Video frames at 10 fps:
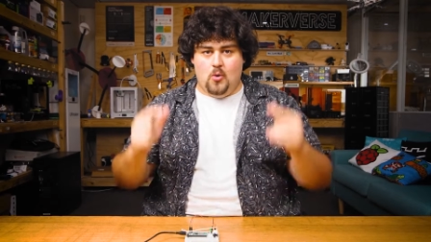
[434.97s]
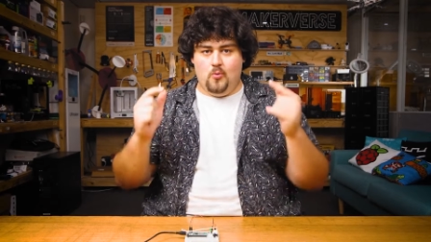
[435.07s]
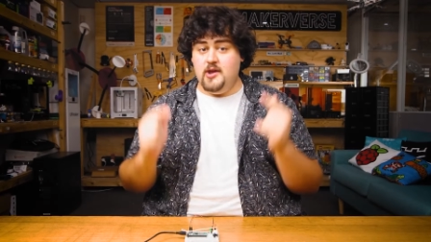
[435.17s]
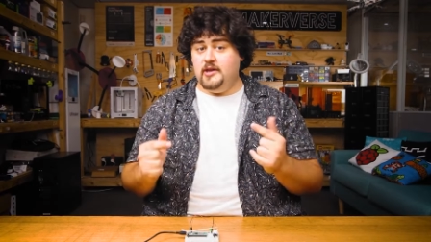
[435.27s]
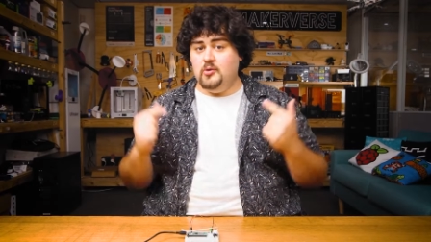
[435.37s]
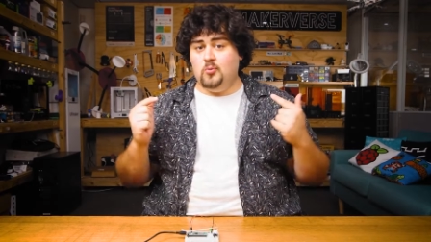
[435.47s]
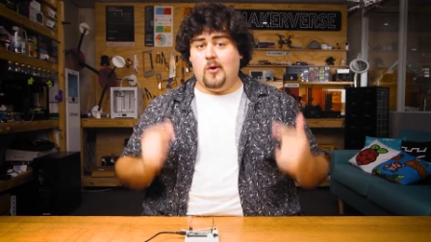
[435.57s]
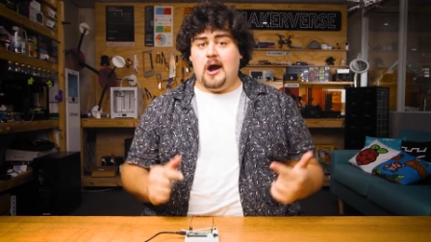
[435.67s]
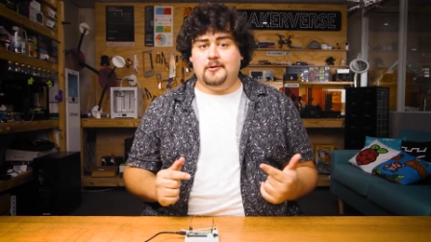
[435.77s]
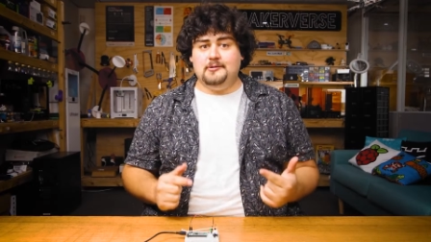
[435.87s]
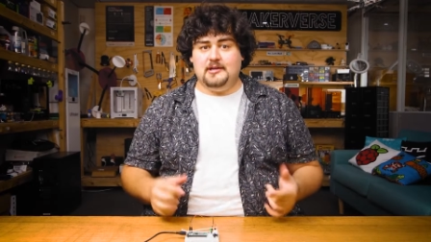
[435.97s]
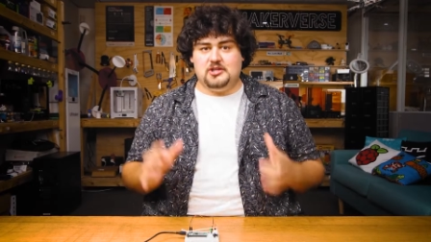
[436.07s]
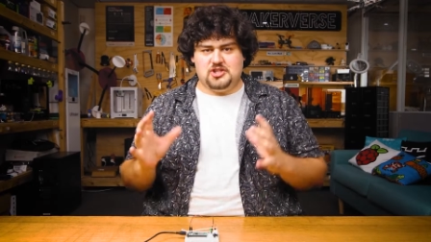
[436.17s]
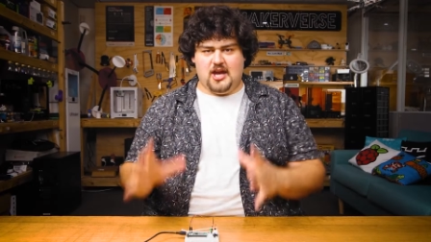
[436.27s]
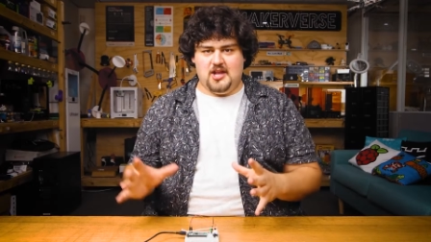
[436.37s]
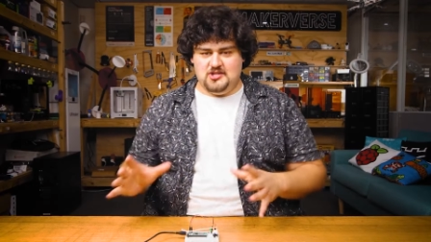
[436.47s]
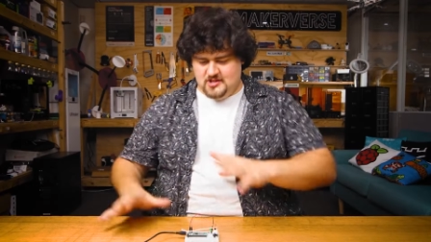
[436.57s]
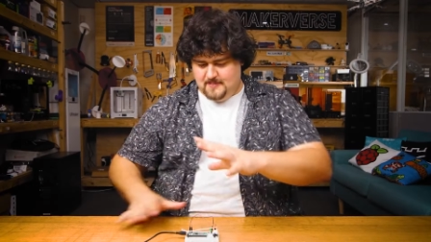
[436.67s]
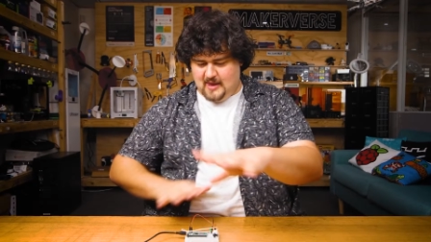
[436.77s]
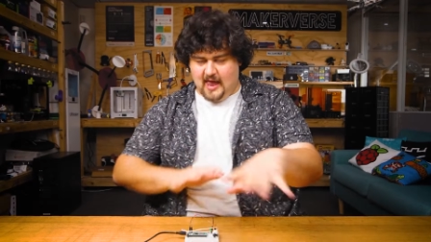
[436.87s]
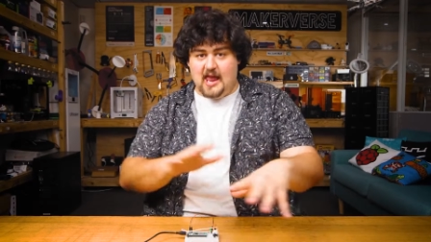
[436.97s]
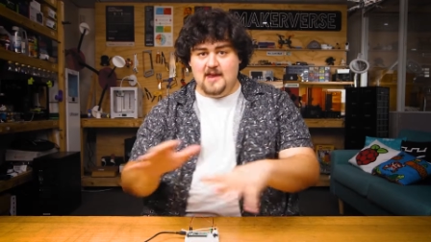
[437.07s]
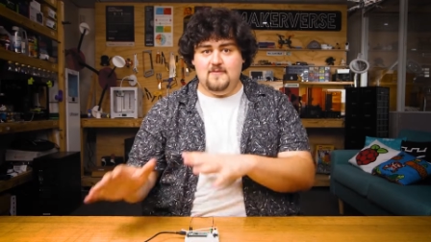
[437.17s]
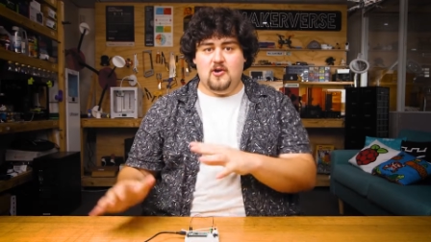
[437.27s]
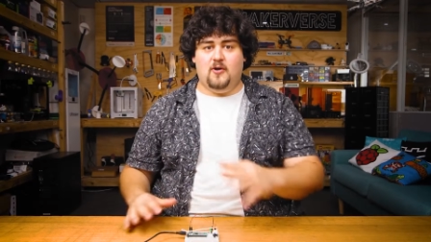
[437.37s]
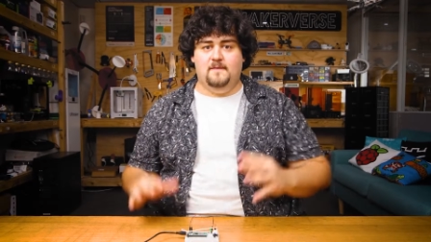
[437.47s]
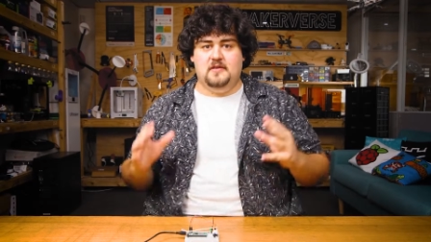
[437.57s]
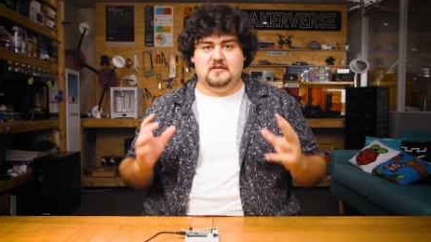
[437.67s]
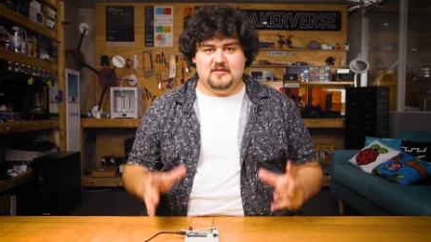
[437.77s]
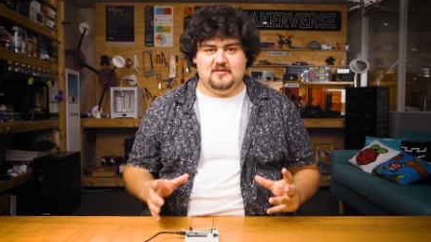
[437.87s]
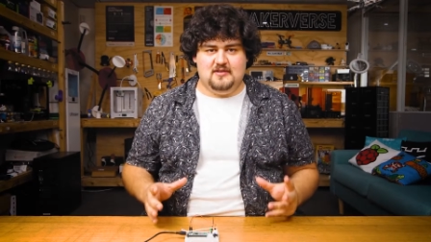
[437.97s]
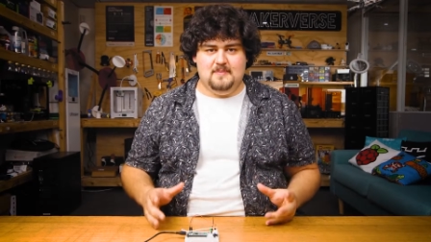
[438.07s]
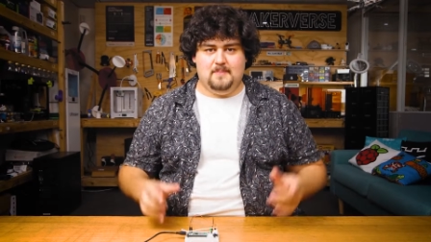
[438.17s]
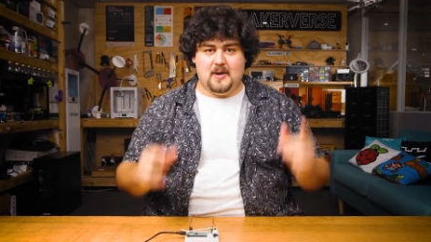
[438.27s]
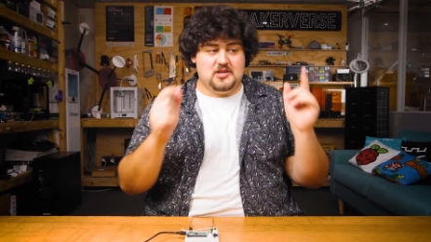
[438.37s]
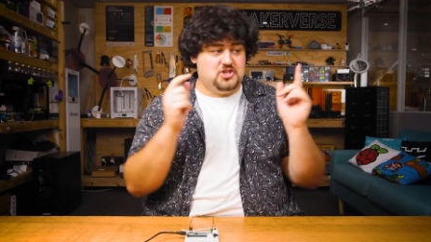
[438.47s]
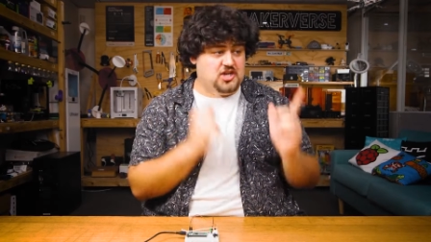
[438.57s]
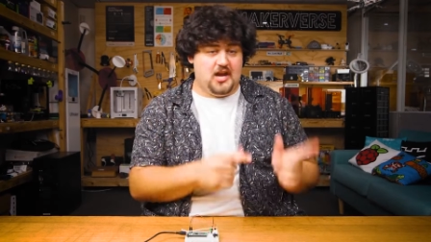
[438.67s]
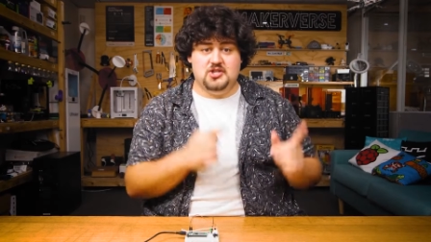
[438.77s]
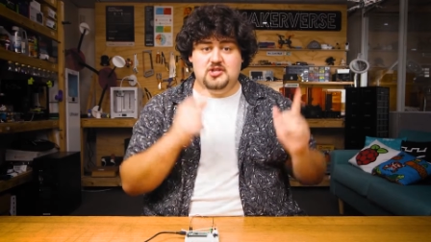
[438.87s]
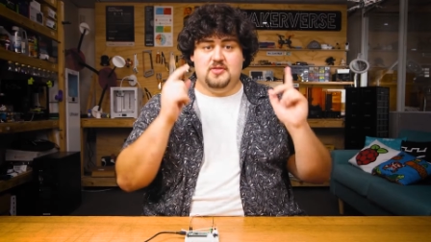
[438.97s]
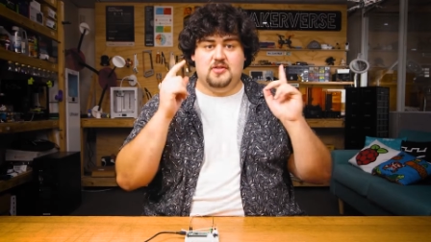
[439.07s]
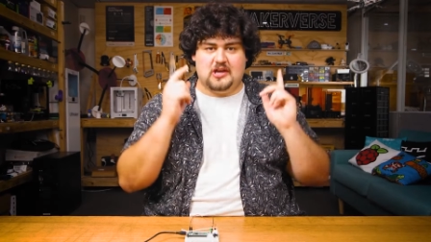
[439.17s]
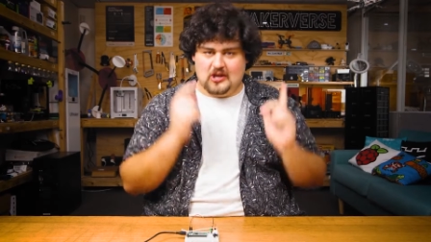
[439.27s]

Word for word: we can wildly change the behavior of this system by changing the